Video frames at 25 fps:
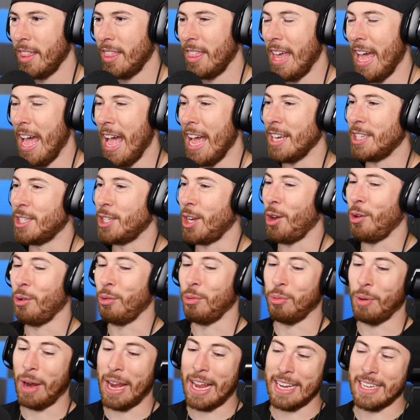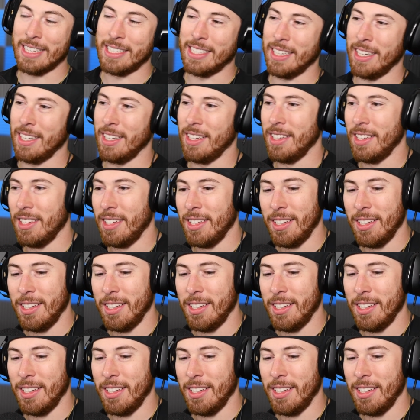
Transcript: That's crazy.